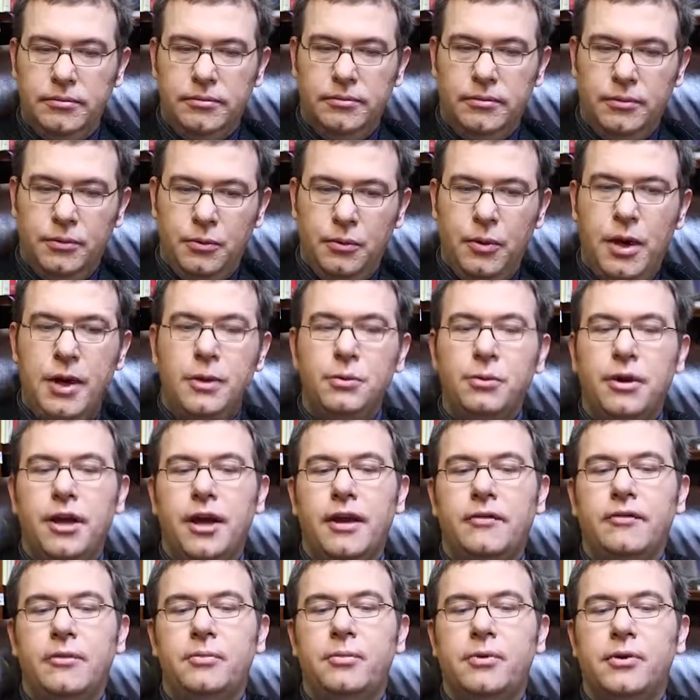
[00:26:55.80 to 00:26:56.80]
When we
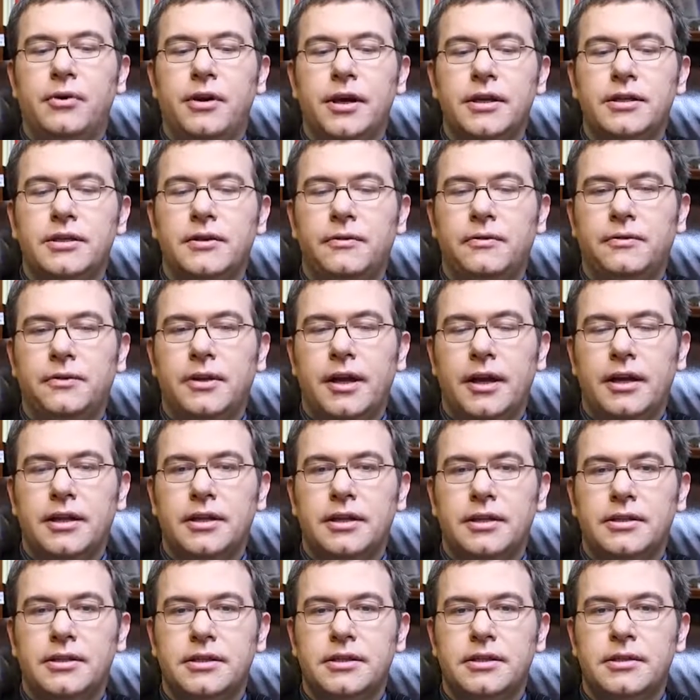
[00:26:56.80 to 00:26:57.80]
have a progressive
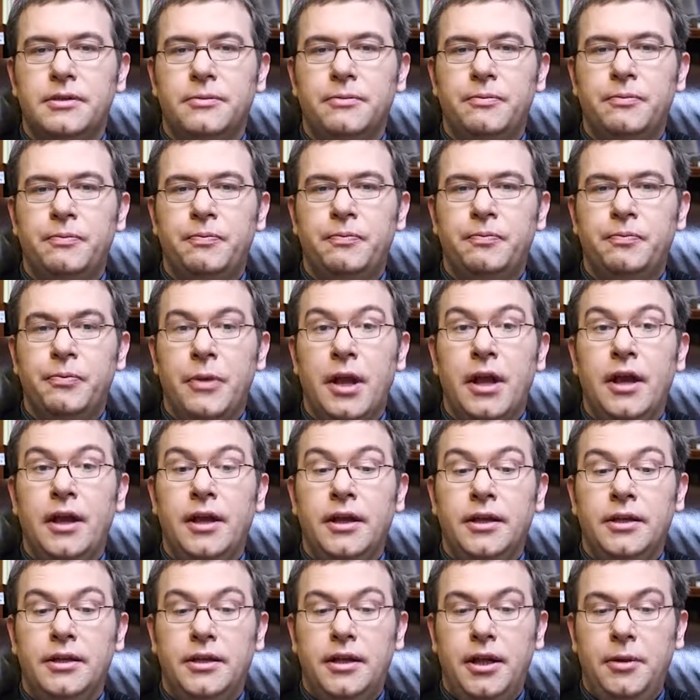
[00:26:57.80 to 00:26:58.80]
tax,
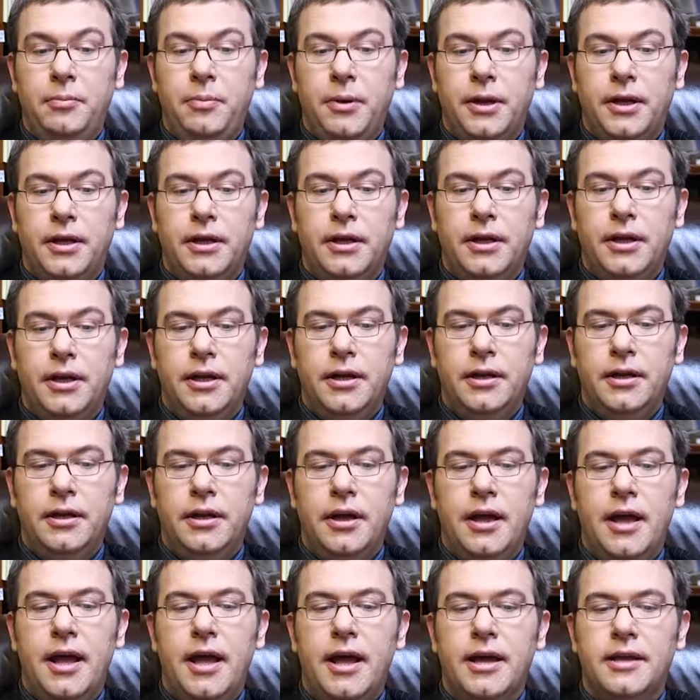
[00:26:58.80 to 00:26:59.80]
typically,
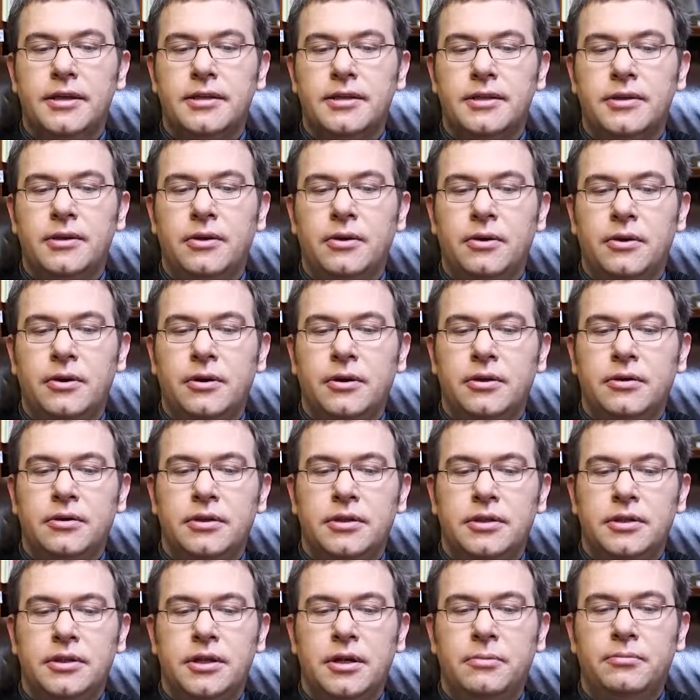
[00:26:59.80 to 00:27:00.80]
as
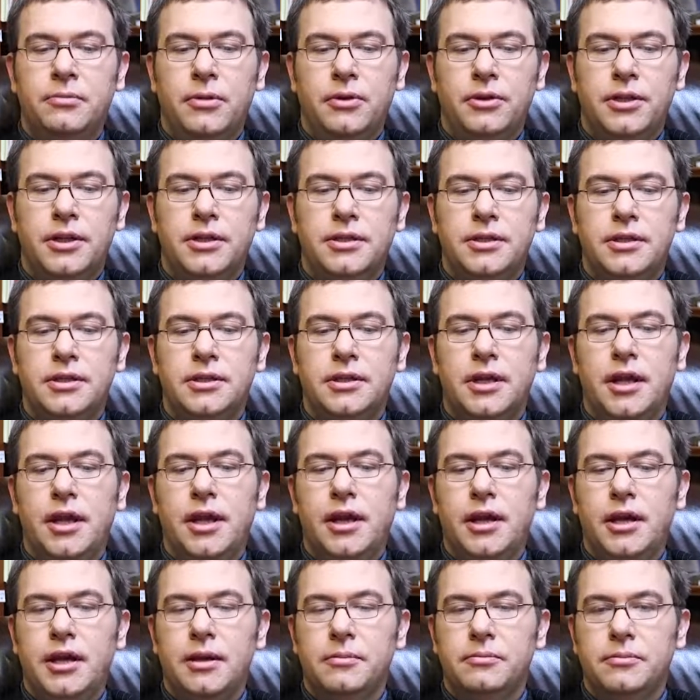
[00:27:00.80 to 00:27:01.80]
somebody's
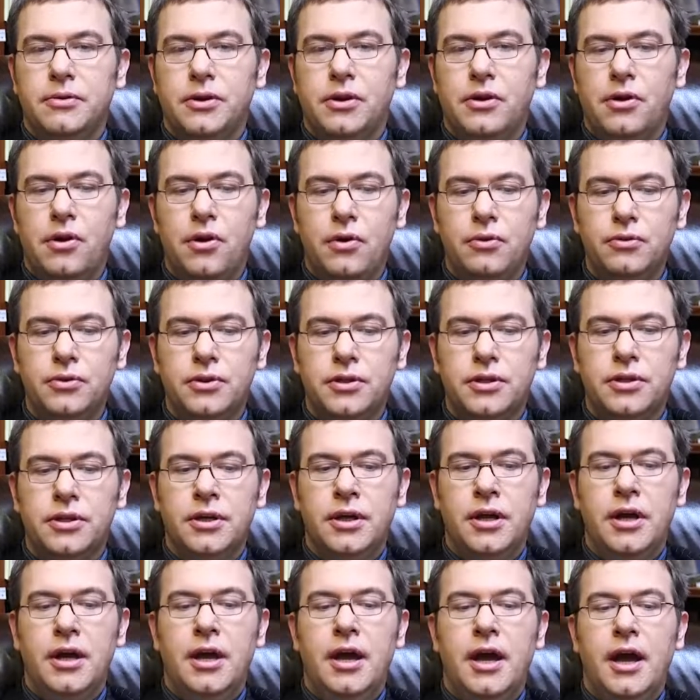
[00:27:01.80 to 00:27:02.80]
income grows,
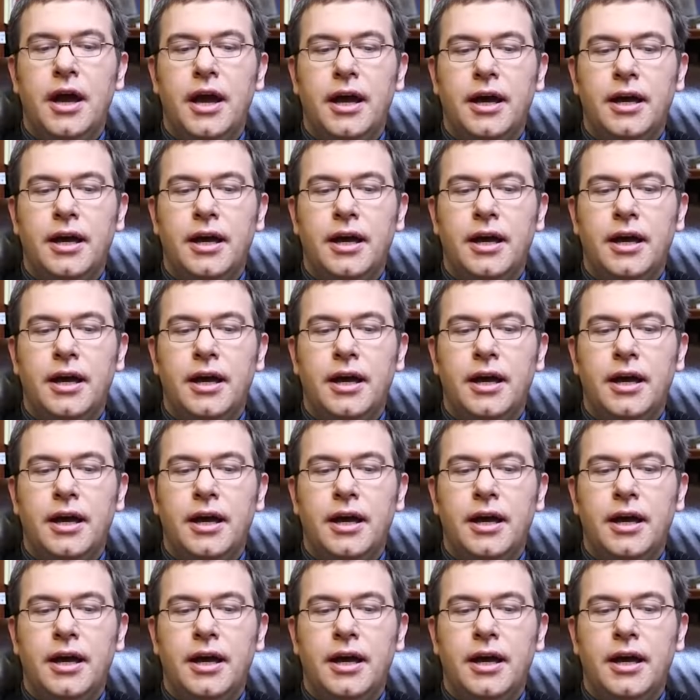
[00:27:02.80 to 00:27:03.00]
a